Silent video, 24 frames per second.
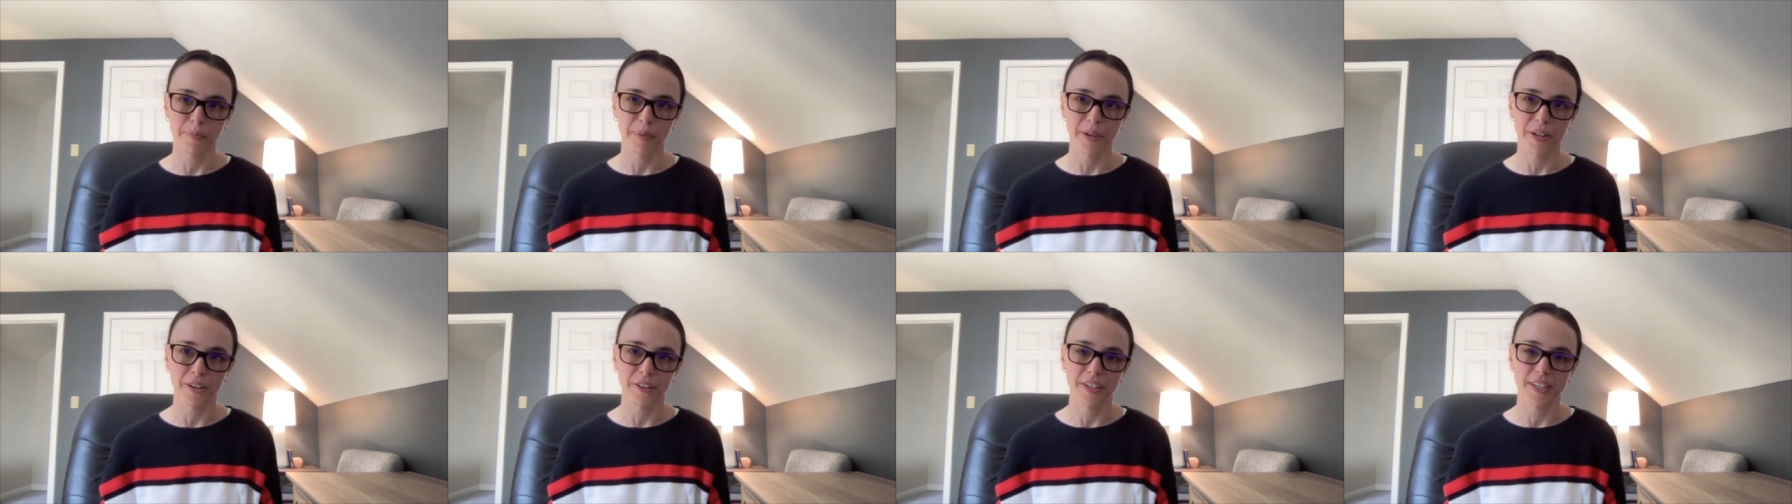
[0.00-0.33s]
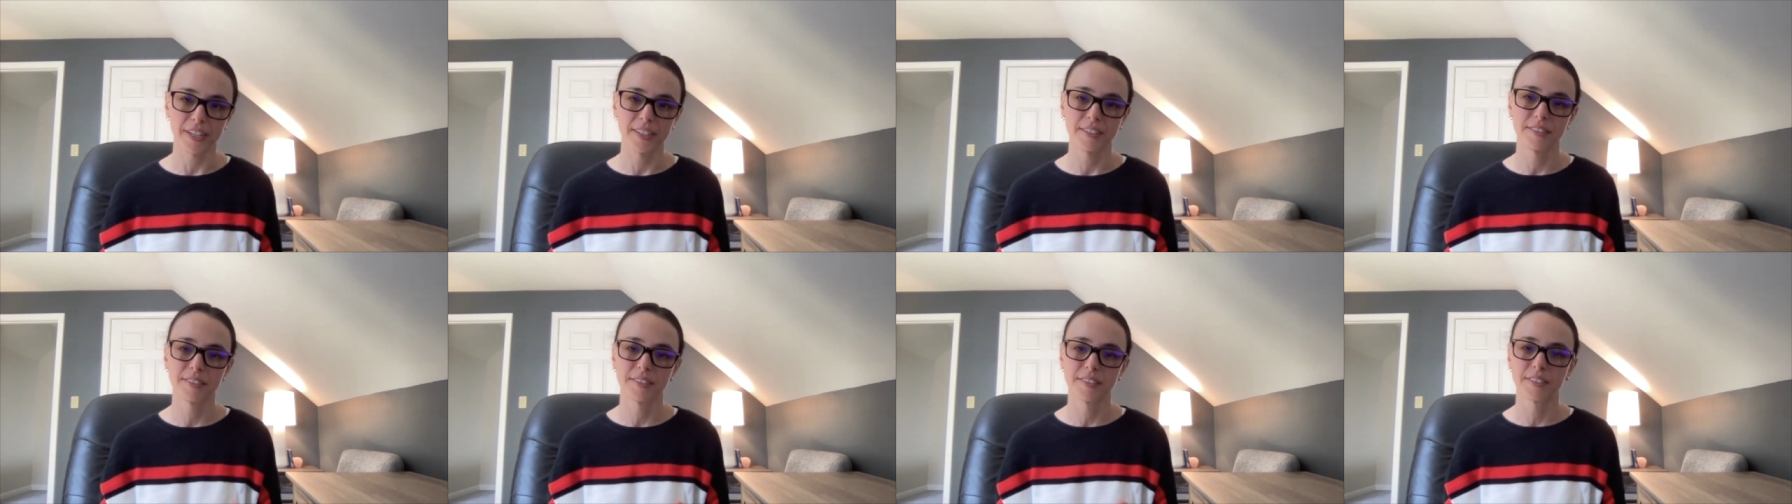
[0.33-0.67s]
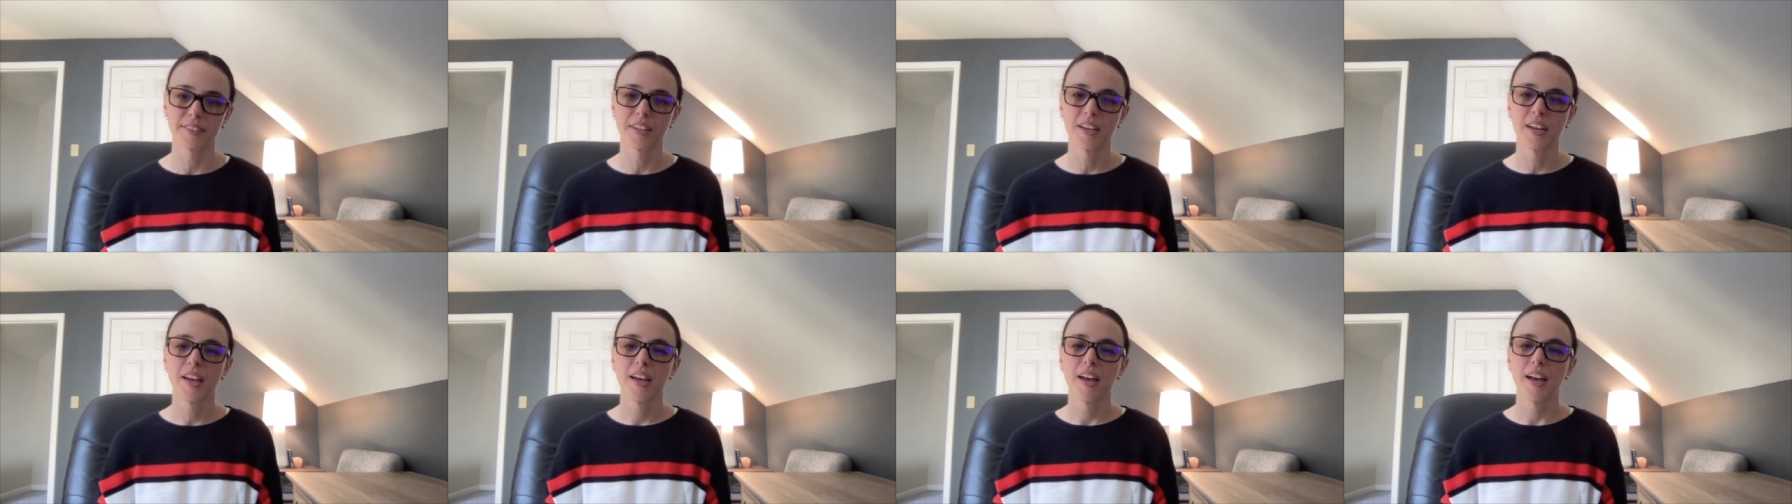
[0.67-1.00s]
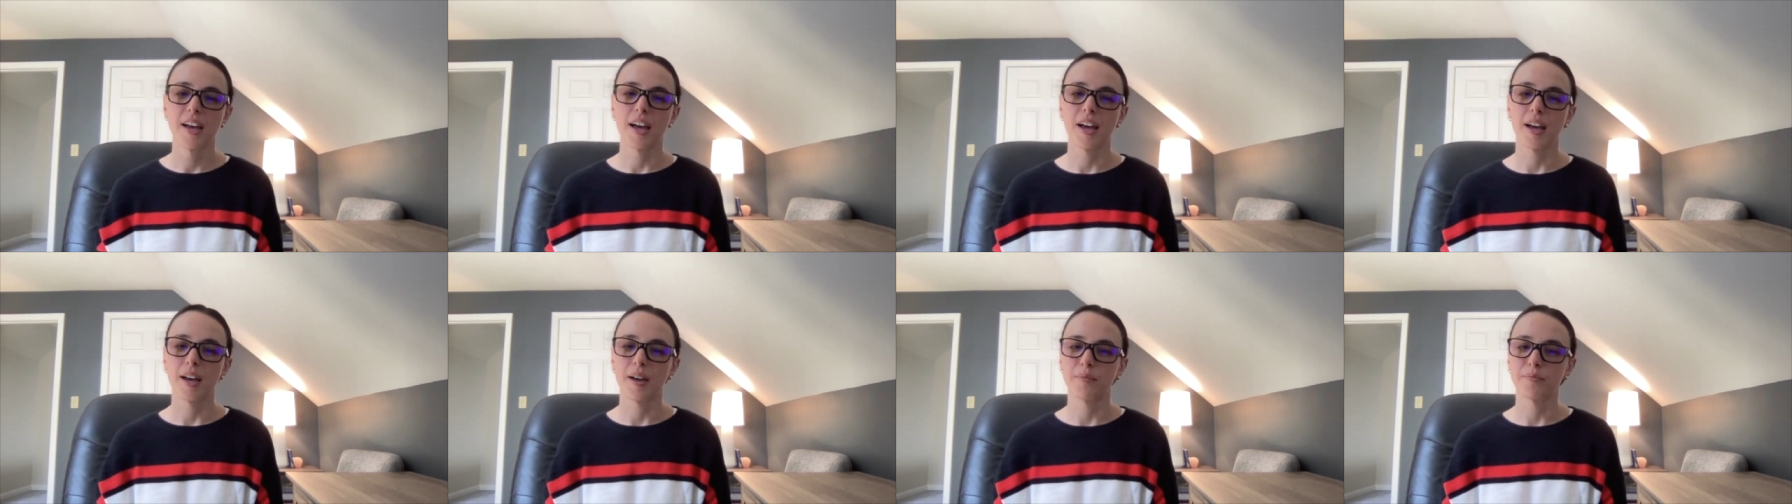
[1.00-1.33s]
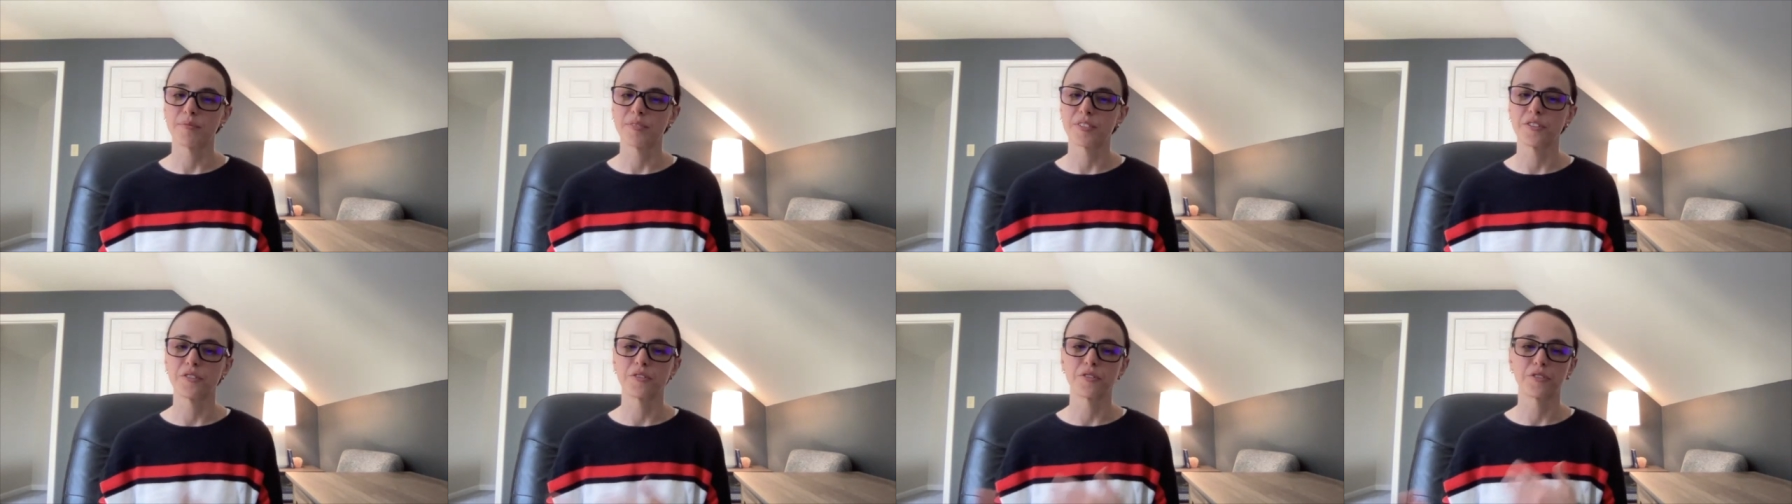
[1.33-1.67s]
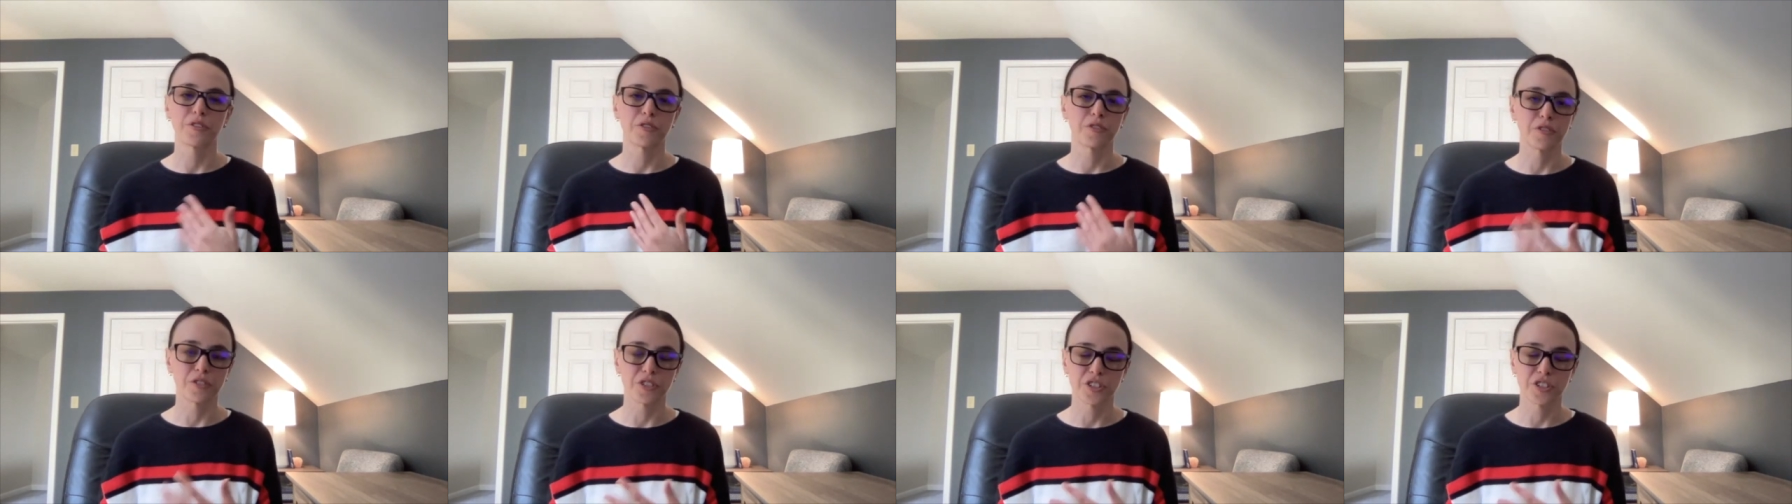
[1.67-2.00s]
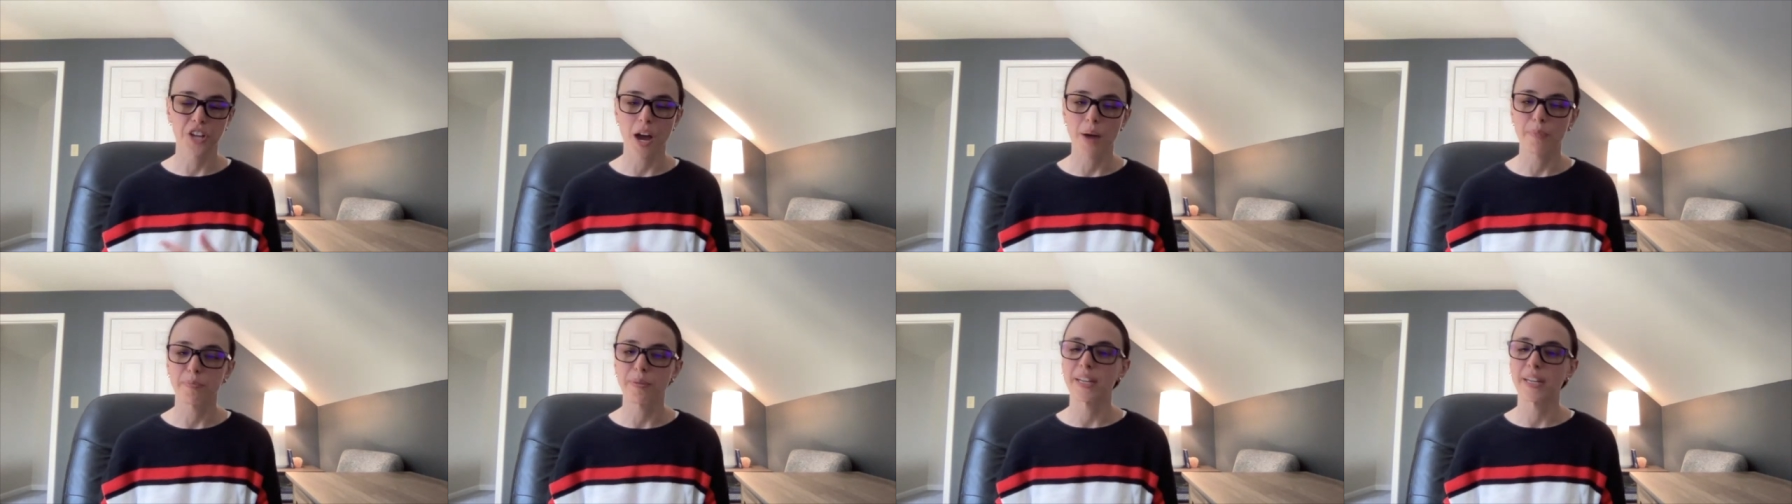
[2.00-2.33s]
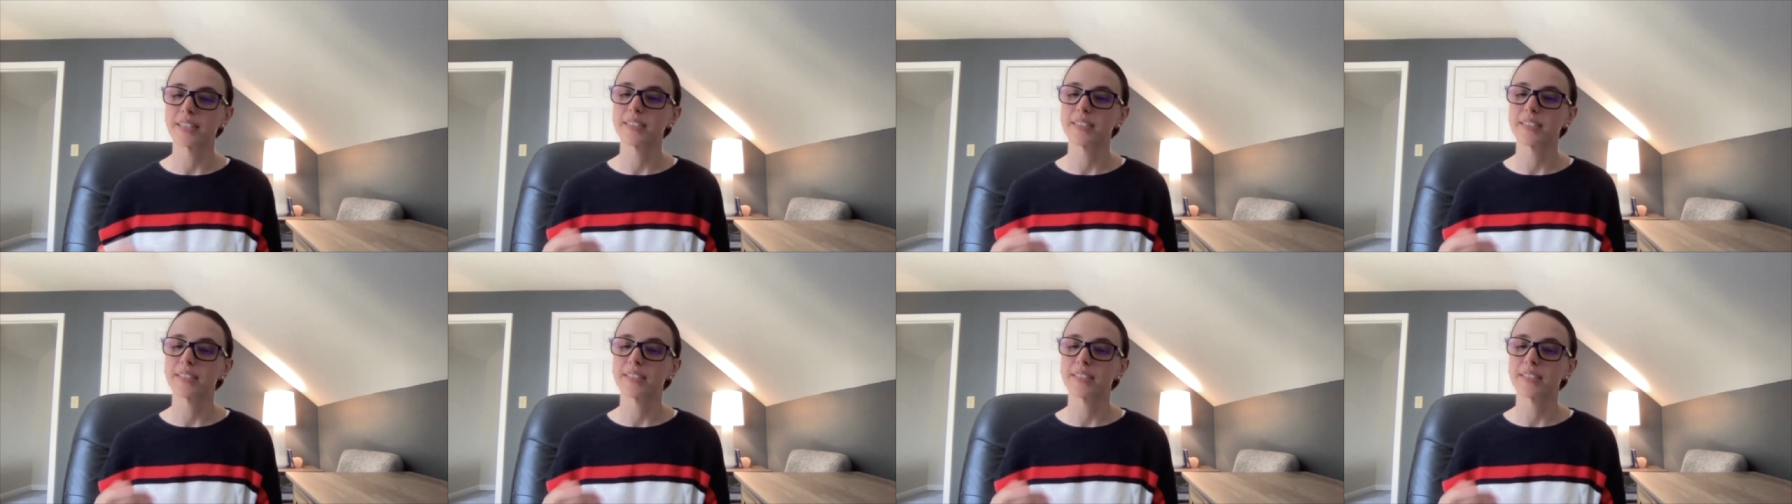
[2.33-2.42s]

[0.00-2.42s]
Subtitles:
periods. So Google Shopping,